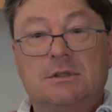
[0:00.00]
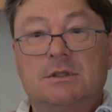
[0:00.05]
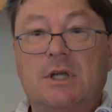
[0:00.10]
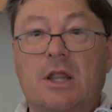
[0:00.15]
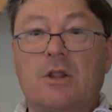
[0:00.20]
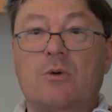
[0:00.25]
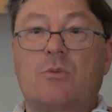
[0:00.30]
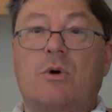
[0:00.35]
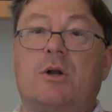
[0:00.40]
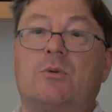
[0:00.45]

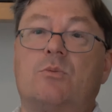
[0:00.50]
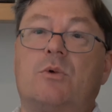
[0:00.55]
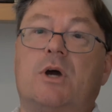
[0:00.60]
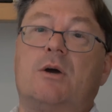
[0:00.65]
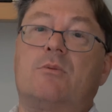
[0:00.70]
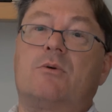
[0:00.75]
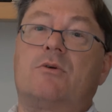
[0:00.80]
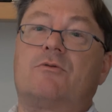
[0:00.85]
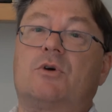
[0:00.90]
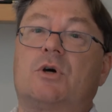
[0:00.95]
Another one
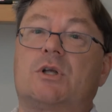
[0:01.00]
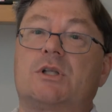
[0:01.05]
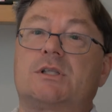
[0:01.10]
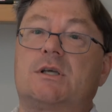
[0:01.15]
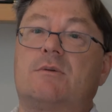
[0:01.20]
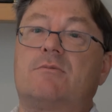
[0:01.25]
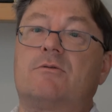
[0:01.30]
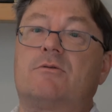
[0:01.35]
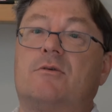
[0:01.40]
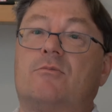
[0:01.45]
where we've got
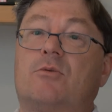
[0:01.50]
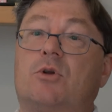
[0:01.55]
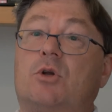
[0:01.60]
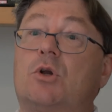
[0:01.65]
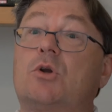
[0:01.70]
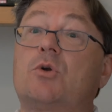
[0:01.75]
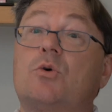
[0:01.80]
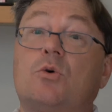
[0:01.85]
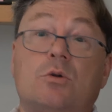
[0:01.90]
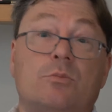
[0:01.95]
some of it but
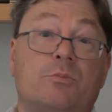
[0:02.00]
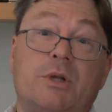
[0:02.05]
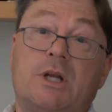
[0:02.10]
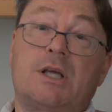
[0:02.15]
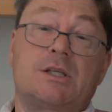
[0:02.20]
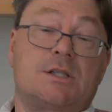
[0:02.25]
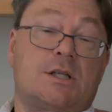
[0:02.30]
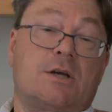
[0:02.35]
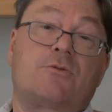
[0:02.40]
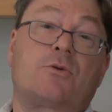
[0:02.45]
not all, be
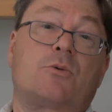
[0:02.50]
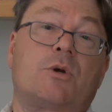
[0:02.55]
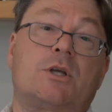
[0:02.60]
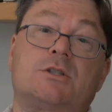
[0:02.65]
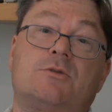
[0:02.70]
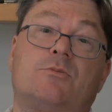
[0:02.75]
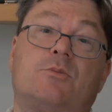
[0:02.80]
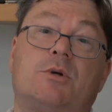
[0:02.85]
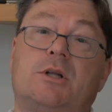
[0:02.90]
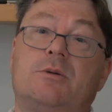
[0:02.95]
nice to have the
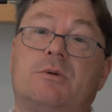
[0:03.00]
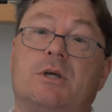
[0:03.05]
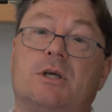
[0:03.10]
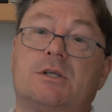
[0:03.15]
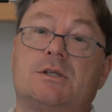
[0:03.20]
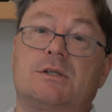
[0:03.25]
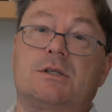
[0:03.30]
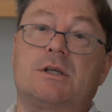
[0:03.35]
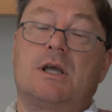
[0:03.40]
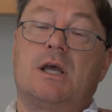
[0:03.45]
rest of
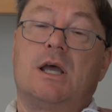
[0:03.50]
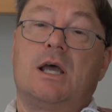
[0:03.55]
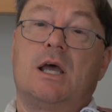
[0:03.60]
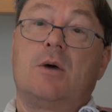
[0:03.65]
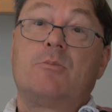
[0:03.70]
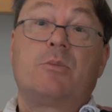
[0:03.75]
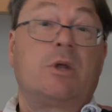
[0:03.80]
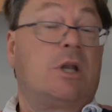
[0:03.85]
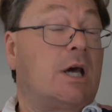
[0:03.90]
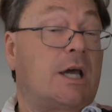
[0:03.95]
Polybius.
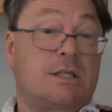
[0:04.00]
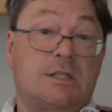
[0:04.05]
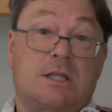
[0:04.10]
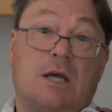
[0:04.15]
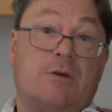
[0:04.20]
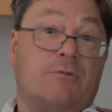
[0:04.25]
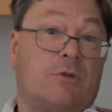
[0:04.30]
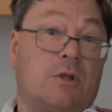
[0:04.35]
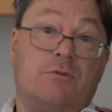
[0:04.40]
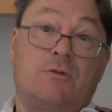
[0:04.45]
Be nice
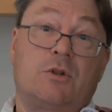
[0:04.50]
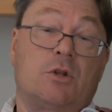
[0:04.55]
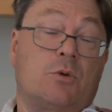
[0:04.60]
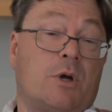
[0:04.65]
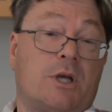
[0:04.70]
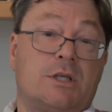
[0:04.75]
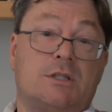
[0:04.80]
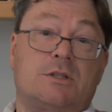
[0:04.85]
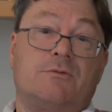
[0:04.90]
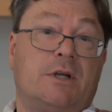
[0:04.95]
to have even
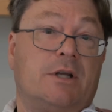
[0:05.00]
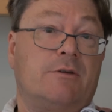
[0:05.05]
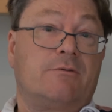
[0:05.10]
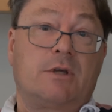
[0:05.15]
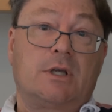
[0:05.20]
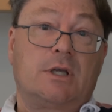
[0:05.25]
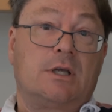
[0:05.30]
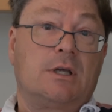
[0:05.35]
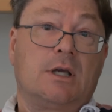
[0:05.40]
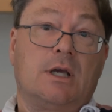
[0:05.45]
the rest of
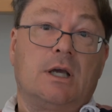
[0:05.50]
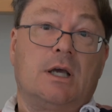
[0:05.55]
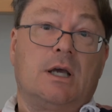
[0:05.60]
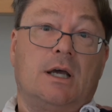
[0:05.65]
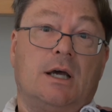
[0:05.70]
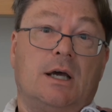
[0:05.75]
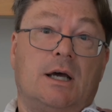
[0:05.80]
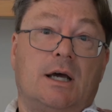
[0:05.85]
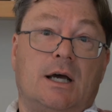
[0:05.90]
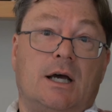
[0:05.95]
Livy.
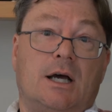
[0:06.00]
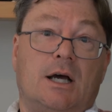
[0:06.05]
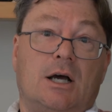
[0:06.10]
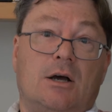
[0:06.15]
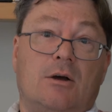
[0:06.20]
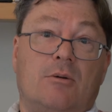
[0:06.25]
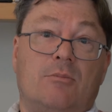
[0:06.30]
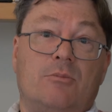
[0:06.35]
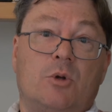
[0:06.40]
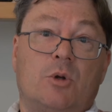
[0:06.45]

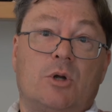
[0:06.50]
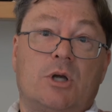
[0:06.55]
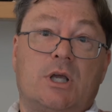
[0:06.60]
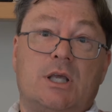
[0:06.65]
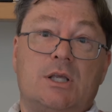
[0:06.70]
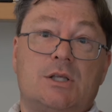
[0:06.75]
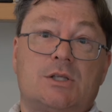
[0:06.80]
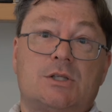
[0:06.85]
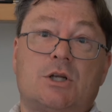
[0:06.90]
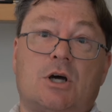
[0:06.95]
You know,
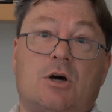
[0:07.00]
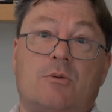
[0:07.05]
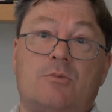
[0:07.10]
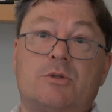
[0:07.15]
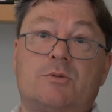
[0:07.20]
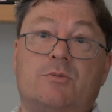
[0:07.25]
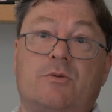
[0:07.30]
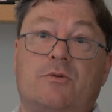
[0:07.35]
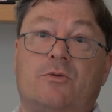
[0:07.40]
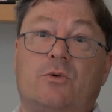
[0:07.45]
he
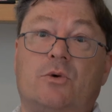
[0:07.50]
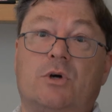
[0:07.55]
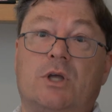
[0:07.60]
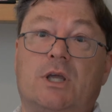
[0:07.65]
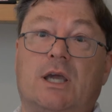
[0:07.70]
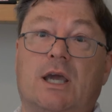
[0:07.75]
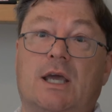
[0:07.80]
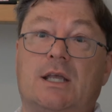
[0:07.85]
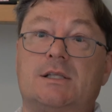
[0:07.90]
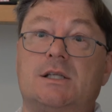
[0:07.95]
stops before
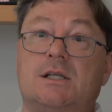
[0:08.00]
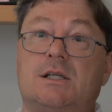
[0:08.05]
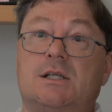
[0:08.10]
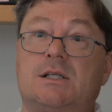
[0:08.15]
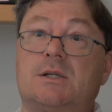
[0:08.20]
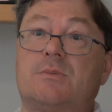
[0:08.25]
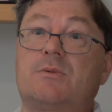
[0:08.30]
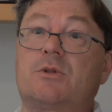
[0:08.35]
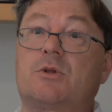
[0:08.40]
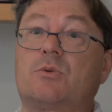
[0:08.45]
he gets
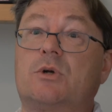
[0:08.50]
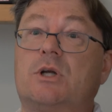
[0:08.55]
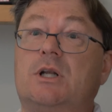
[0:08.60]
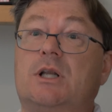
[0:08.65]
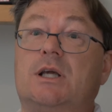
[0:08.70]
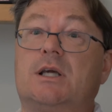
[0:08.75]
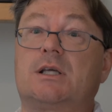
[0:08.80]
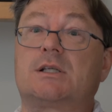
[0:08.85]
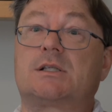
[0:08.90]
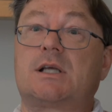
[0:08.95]
into some of the
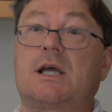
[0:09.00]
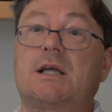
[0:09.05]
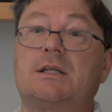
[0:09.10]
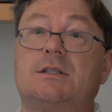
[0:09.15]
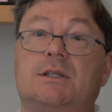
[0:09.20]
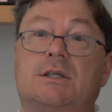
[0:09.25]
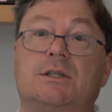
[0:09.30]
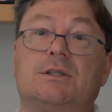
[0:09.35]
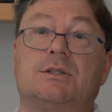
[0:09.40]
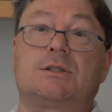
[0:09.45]
really
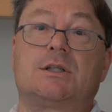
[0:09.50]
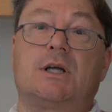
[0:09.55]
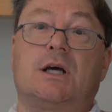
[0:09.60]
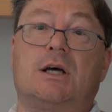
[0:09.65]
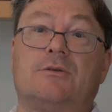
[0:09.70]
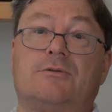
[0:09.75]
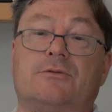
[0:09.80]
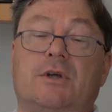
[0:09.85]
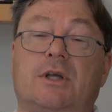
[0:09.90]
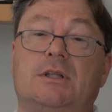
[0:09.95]
exciting
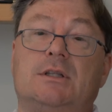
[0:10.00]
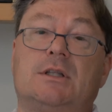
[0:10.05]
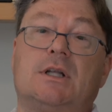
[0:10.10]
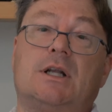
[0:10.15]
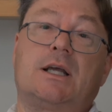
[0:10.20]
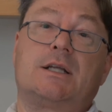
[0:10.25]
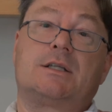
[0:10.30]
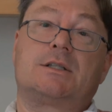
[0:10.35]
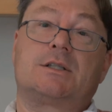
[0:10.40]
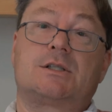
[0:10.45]
stuff in
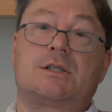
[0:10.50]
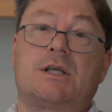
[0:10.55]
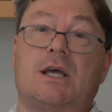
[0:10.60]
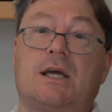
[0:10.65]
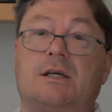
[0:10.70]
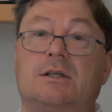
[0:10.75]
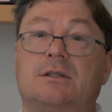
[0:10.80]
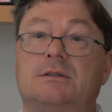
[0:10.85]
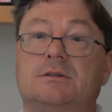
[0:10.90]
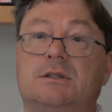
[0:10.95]
the later
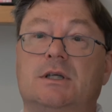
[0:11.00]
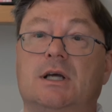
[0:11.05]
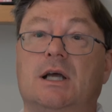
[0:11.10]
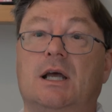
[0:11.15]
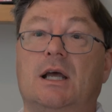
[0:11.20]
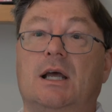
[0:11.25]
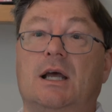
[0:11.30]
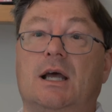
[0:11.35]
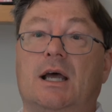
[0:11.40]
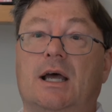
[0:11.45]
2nd
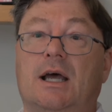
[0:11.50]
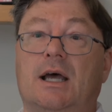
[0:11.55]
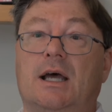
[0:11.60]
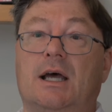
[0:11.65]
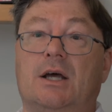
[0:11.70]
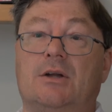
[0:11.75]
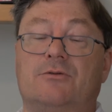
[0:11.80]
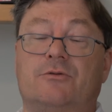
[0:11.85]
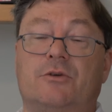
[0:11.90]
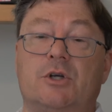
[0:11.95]

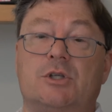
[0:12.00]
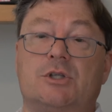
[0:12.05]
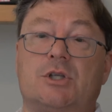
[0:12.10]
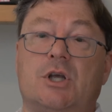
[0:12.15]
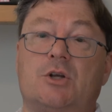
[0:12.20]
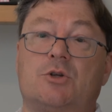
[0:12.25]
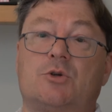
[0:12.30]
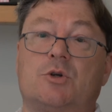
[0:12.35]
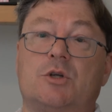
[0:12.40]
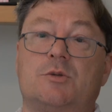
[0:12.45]
and 1st
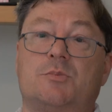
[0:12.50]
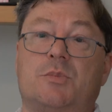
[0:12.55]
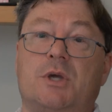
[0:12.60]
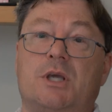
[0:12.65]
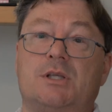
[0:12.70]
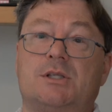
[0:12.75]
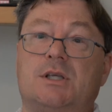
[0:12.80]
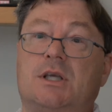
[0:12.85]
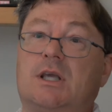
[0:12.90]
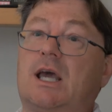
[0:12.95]
centuries
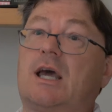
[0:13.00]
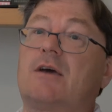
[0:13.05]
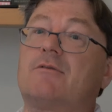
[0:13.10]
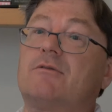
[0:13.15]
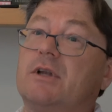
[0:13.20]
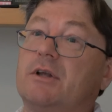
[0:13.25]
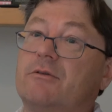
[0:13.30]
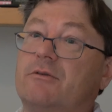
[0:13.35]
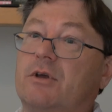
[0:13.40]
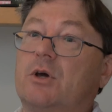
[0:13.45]
BC.
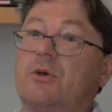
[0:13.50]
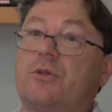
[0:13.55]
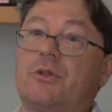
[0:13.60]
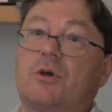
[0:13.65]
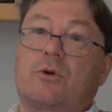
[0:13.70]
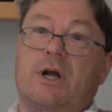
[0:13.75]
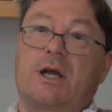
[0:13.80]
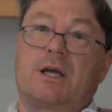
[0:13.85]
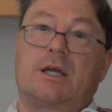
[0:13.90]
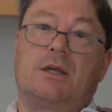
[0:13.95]
Have Livy on
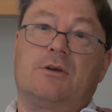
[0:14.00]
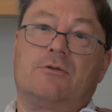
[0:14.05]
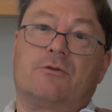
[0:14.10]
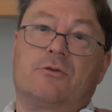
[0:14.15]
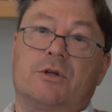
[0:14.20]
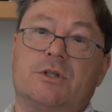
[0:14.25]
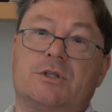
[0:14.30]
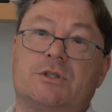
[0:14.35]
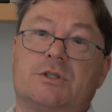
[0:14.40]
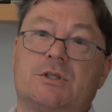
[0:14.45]
the Gracchi,
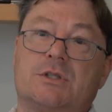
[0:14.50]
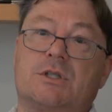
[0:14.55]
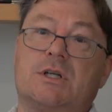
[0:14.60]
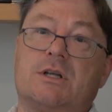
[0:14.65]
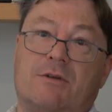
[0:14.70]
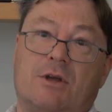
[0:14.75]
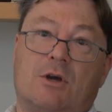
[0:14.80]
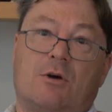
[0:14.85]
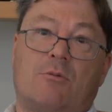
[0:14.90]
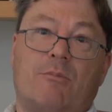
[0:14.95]
for instance,
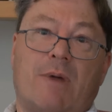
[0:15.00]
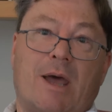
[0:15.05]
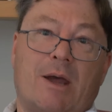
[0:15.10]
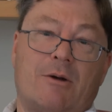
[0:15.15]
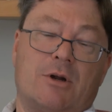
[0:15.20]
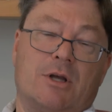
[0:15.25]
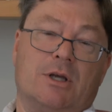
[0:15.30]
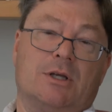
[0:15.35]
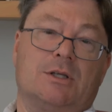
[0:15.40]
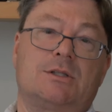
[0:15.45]
Livy on
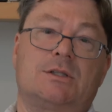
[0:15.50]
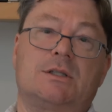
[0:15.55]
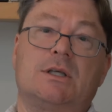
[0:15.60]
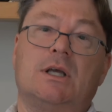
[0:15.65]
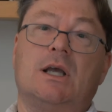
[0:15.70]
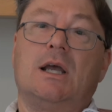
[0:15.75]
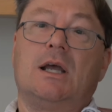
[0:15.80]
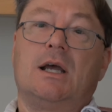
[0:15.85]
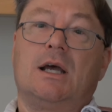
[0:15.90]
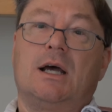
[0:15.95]
Marius,
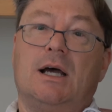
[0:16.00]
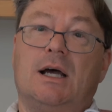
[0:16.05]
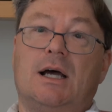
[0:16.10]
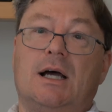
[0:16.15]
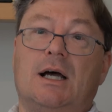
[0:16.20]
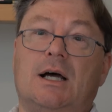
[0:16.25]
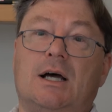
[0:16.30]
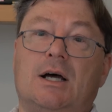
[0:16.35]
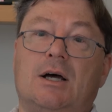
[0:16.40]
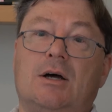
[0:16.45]

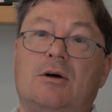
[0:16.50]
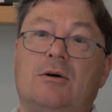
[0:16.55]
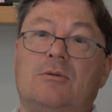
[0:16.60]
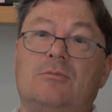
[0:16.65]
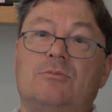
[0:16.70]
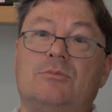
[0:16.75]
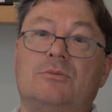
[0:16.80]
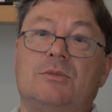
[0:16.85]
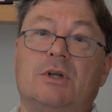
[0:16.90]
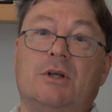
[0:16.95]

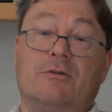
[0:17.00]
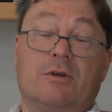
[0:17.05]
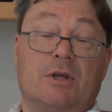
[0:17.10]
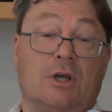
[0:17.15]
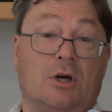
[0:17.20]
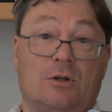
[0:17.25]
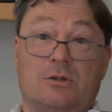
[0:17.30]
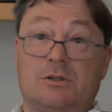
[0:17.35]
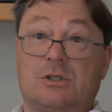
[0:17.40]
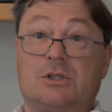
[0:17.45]

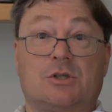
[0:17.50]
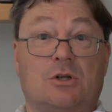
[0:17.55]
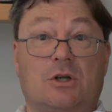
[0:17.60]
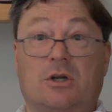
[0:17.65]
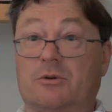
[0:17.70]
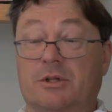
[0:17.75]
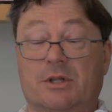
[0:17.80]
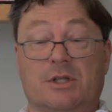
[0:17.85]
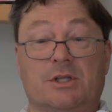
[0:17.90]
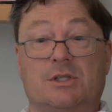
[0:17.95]
Livy on
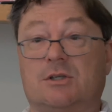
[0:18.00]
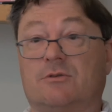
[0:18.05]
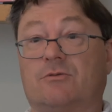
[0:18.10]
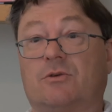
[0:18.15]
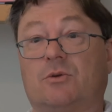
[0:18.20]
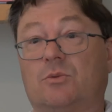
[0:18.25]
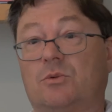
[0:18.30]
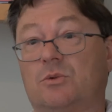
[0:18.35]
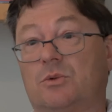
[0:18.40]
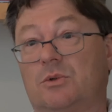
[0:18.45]
Sulla and the
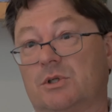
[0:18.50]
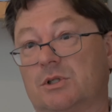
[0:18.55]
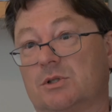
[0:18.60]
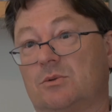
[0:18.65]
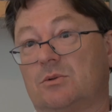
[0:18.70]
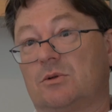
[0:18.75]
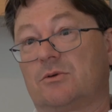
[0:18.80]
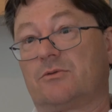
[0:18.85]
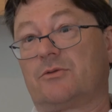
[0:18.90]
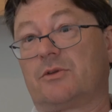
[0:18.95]
civil
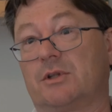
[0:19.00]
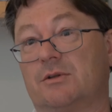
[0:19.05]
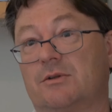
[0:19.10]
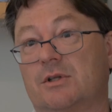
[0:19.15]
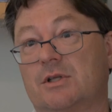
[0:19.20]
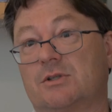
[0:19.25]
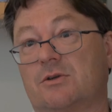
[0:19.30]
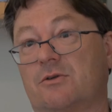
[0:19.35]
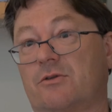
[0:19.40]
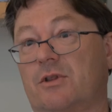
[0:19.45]
wars, all of
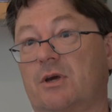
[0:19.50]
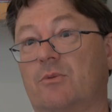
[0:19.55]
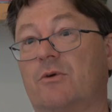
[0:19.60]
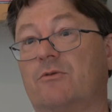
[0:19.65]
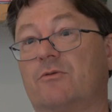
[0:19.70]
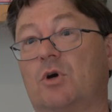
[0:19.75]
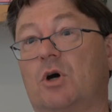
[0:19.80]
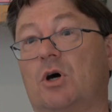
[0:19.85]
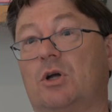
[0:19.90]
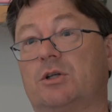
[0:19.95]
this sort of thing.
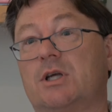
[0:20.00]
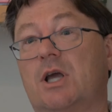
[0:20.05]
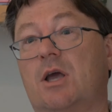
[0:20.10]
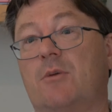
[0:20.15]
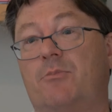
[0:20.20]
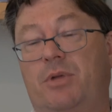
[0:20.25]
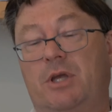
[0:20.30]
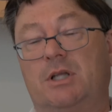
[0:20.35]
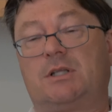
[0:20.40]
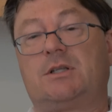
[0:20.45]
We've got
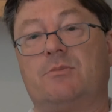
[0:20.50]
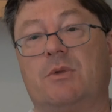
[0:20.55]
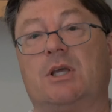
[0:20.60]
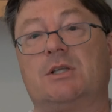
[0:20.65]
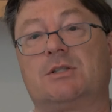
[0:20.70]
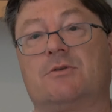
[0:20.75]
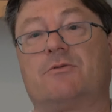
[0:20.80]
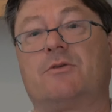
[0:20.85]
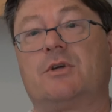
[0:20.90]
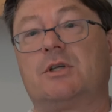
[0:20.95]

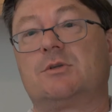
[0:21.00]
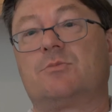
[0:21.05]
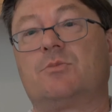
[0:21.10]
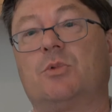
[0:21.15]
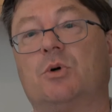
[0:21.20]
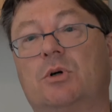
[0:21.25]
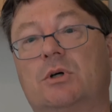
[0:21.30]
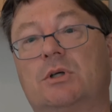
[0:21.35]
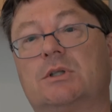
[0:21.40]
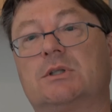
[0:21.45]
epitomes of his
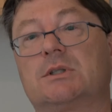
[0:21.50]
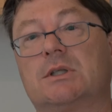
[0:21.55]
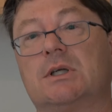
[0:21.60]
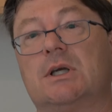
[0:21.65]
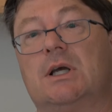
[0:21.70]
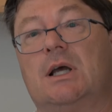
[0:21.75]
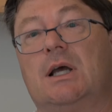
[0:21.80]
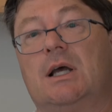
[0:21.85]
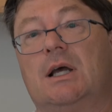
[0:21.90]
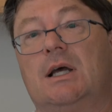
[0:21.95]
books
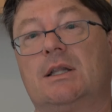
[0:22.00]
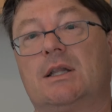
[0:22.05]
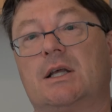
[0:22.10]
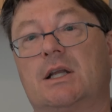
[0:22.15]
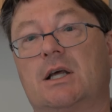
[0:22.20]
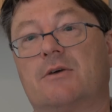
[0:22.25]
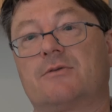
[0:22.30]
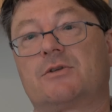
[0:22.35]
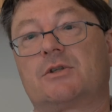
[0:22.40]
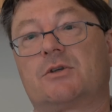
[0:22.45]

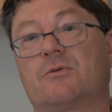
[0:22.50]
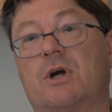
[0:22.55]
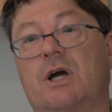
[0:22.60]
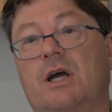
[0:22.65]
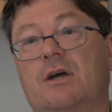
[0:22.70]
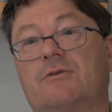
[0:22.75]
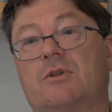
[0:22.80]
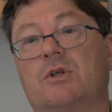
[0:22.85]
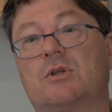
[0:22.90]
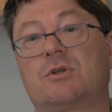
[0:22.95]
that have survived,